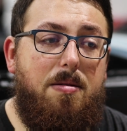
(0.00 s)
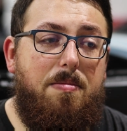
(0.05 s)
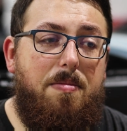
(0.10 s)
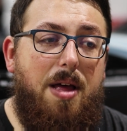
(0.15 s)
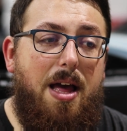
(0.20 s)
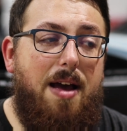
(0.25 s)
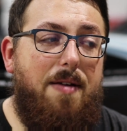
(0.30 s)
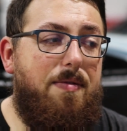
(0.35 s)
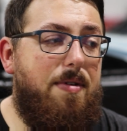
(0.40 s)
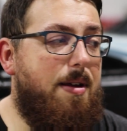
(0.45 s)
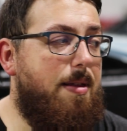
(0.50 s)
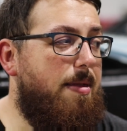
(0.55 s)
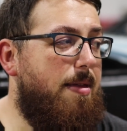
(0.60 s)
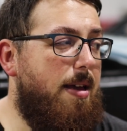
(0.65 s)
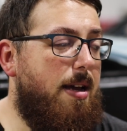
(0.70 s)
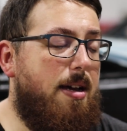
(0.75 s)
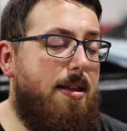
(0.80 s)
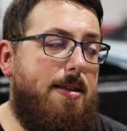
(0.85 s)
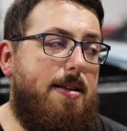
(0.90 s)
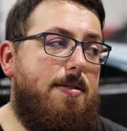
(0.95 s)
Everything
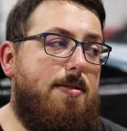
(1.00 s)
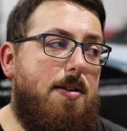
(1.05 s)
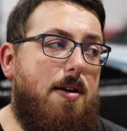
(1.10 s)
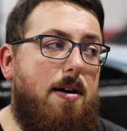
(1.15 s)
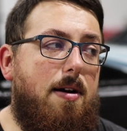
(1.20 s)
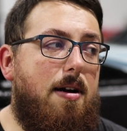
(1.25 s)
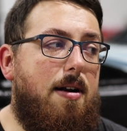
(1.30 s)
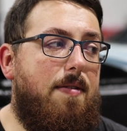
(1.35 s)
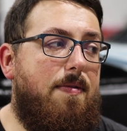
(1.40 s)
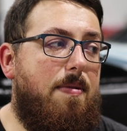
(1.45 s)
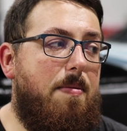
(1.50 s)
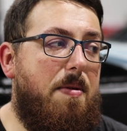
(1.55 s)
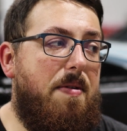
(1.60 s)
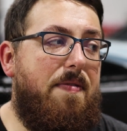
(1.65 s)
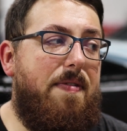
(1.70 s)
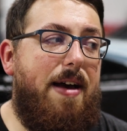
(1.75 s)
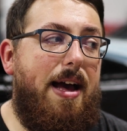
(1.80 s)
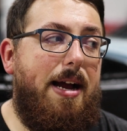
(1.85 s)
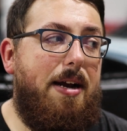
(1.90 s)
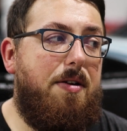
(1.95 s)
on this car from the
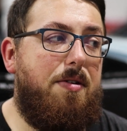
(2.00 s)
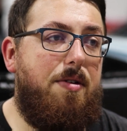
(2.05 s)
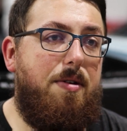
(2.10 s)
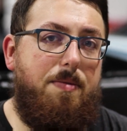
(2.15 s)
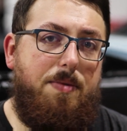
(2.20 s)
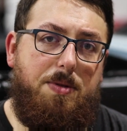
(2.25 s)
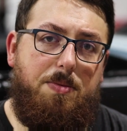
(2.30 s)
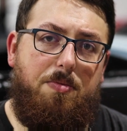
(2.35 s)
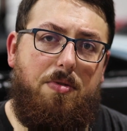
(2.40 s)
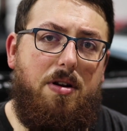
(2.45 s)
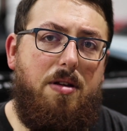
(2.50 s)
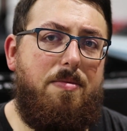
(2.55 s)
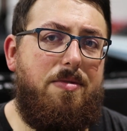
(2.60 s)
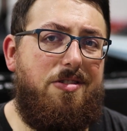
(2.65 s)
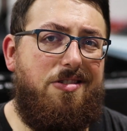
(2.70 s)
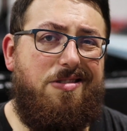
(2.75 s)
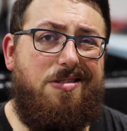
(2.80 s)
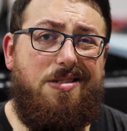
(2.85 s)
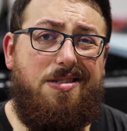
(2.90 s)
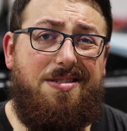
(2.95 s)
factory was pretty
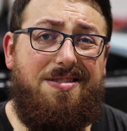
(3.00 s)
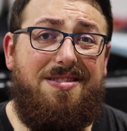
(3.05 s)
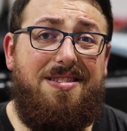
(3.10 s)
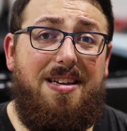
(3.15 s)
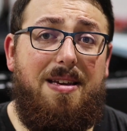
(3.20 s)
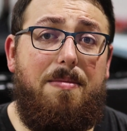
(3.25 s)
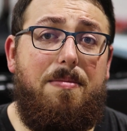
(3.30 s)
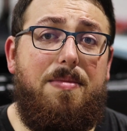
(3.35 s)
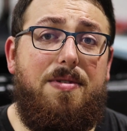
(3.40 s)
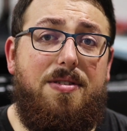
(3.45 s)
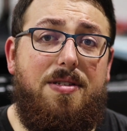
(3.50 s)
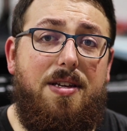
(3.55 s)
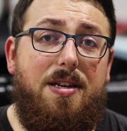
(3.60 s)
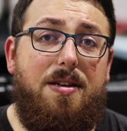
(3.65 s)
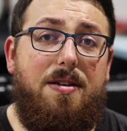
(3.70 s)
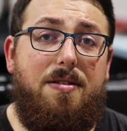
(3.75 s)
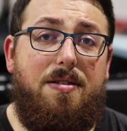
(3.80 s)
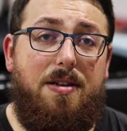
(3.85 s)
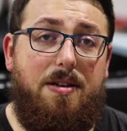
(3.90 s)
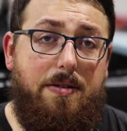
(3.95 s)
much just seam
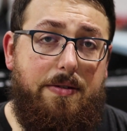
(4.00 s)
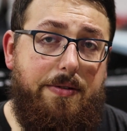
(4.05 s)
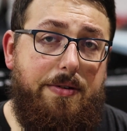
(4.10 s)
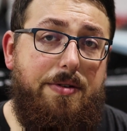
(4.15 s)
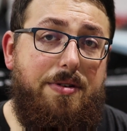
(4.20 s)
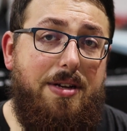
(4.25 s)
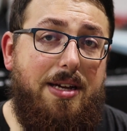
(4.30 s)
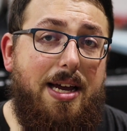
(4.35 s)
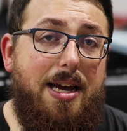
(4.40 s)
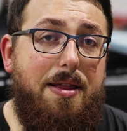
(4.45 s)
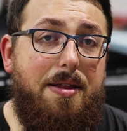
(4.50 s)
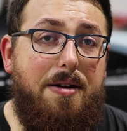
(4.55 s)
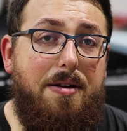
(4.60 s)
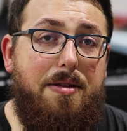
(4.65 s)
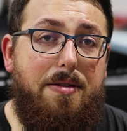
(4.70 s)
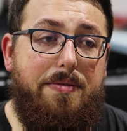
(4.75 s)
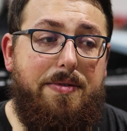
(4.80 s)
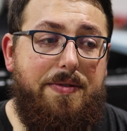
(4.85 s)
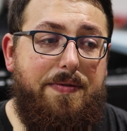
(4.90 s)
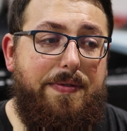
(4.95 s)
sealed and glued together. There
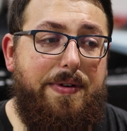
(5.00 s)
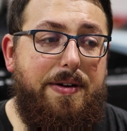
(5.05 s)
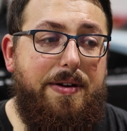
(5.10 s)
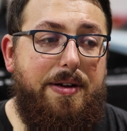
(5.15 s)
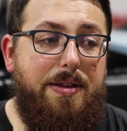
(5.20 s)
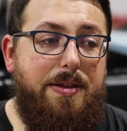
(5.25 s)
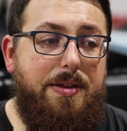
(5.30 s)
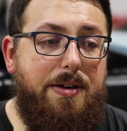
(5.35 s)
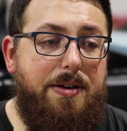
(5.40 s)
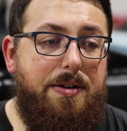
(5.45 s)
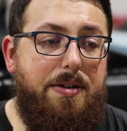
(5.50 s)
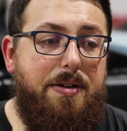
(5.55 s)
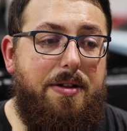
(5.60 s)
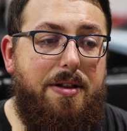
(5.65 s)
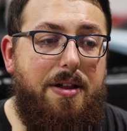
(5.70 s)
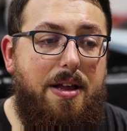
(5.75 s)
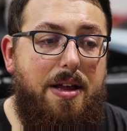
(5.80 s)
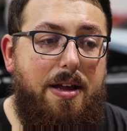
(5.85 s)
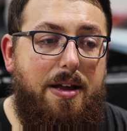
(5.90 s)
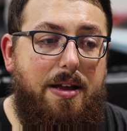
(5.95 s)
was very little
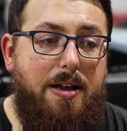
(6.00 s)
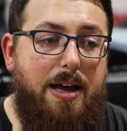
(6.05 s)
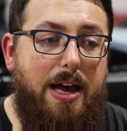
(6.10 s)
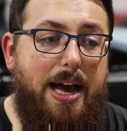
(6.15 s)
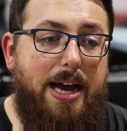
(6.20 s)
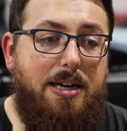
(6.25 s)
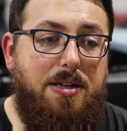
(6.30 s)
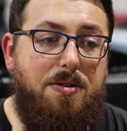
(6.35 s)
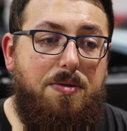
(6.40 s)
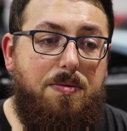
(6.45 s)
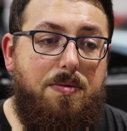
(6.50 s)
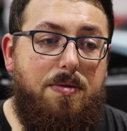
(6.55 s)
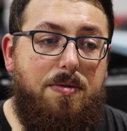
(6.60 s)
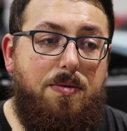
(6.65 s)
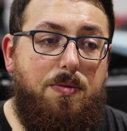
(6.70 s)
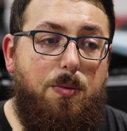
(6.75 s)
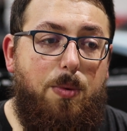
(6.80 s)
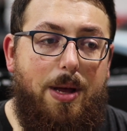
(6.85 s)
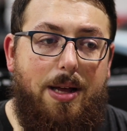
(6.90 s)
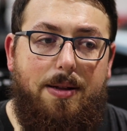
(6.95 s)
actual
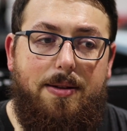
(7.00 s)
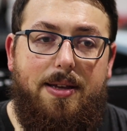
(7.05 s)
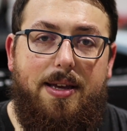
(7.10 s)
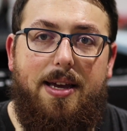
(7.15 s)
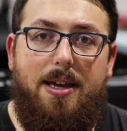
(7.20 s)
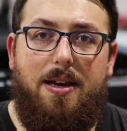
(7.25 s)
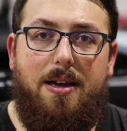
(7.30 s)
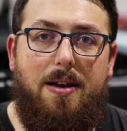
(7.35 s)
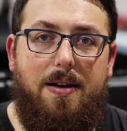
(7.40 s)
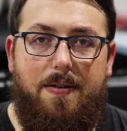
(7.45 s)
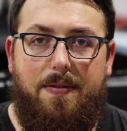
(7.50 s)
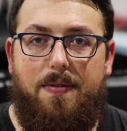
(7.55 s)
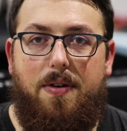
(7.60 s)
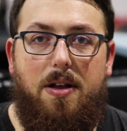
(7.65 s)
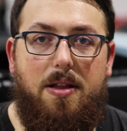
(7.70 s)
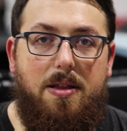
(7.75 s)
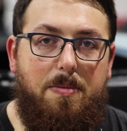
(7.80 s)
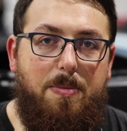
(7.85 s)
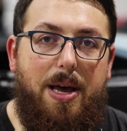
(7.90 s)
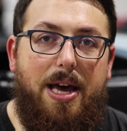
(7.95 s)
welding of all
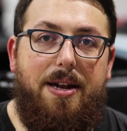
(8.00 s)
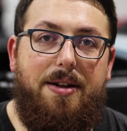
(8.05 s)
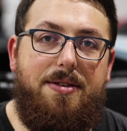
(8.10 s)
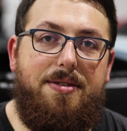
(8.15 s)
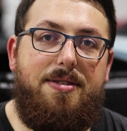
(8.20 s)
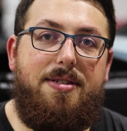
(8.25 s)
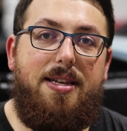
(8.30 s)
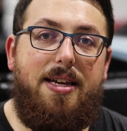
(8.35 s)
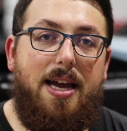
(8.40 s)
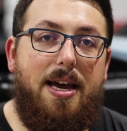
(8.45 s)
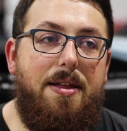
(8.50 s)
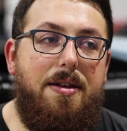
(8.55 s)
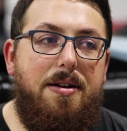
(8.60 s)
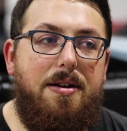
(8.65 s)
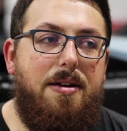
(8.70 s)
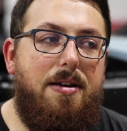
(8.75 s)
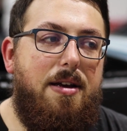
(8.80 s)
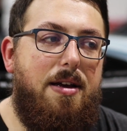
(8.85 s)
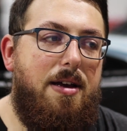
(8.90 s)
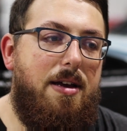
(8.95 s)
the panels
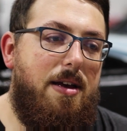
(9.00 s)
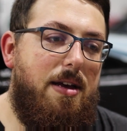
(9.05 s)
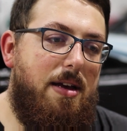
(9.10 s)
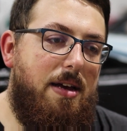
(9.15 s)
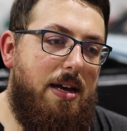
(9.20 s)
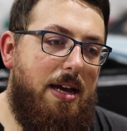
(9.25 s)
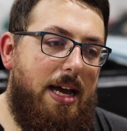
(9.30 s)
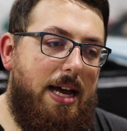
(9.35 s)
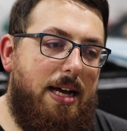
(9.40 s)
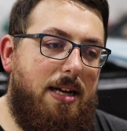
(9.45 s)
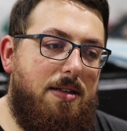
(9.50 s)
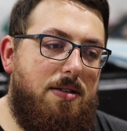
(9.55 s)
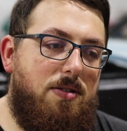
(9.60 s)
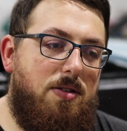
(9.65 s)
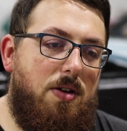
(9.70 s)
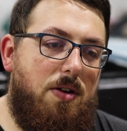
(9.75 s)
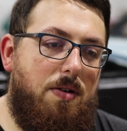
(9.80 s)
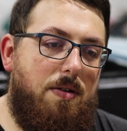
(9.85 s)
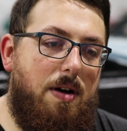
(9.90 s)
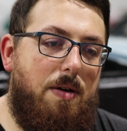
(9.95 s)
together. And
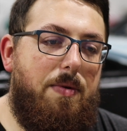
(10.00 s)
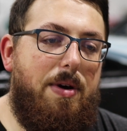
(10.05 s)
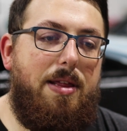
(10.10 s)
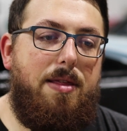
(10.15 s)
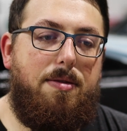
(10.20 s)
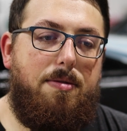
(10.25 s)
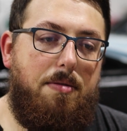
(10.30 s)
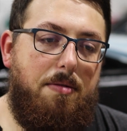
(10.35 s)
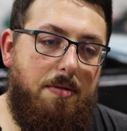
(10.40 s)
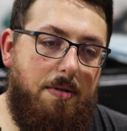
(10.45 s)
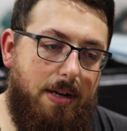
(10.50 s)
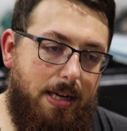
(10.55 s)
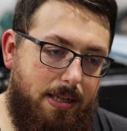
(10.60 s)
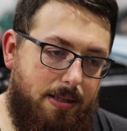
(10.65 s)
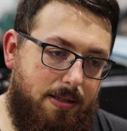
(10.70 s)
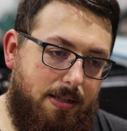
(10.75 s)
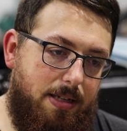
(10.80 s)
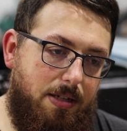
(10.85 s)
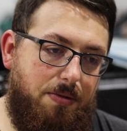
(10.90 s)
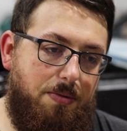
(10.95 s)
so I went through and I
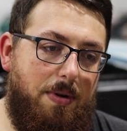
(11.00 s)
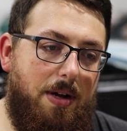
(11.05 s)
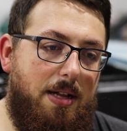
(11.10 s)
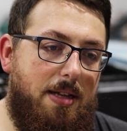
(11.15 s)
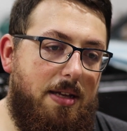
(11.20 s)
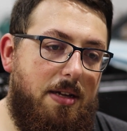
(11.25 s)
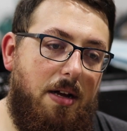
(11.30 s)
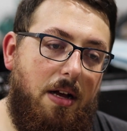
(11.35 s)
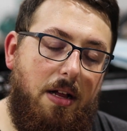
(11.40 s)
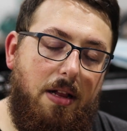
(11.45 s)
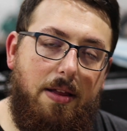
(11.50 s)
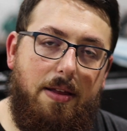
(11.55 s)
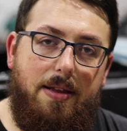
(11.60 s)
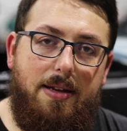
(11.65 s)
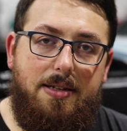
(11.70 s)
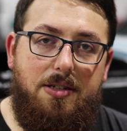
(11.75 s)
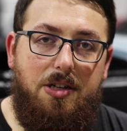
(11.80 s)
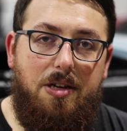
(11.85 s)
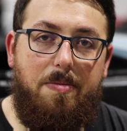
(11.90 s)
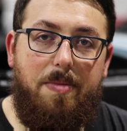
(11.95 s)
stitch welded all of the
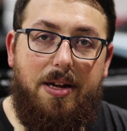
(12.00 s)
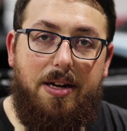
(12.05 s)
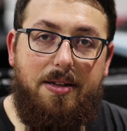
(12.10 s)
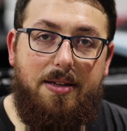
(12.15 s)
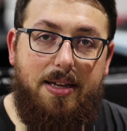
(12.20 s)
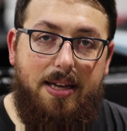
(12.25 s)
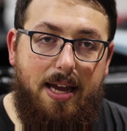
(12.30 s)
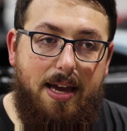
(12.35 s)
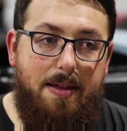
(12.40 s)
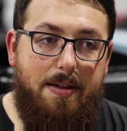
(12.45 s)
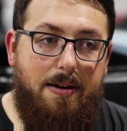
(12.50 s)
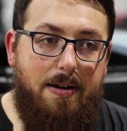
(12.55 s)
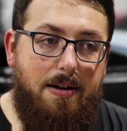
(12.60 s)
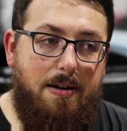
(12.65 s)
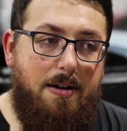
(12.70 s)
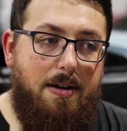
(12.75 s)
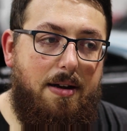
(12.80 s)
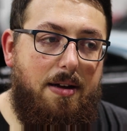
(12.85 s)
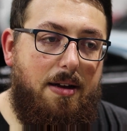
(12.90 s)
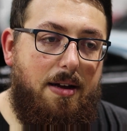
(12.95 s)
sheet metal
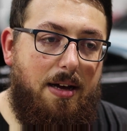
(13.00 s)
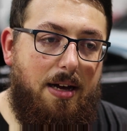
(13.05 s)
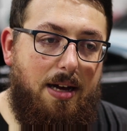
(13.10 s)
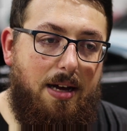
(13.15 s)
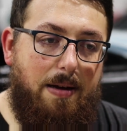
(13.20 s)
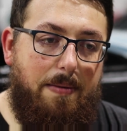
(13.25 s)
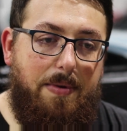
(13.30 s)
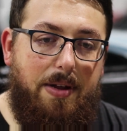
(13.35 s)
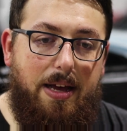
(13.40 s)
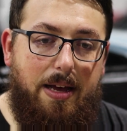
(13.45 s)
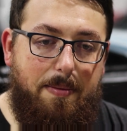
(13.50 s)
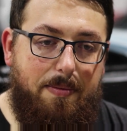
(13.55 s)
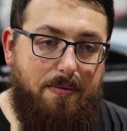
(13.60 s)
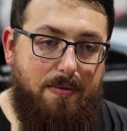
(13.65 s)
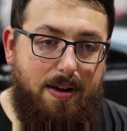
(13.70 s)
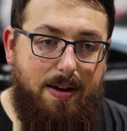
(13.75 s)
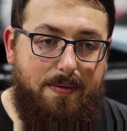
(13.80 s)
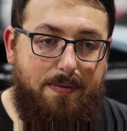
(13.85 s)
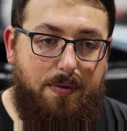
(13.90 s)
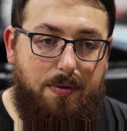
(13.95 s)
together to help
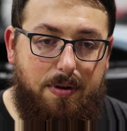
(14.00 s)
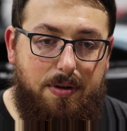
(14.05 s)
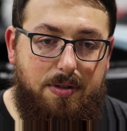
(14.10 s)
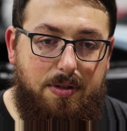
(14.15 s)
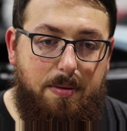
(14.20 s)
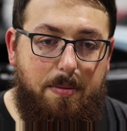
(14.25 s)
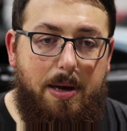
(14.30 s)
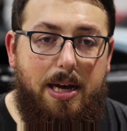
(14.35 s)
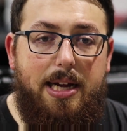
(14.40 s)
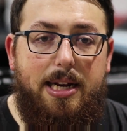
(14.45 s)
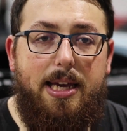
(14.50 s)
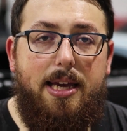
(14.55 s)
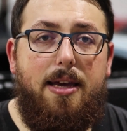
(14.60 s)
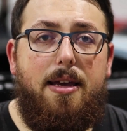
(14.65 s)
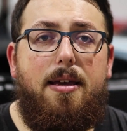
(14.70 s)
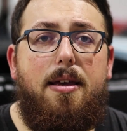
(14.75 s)
reinforce the body.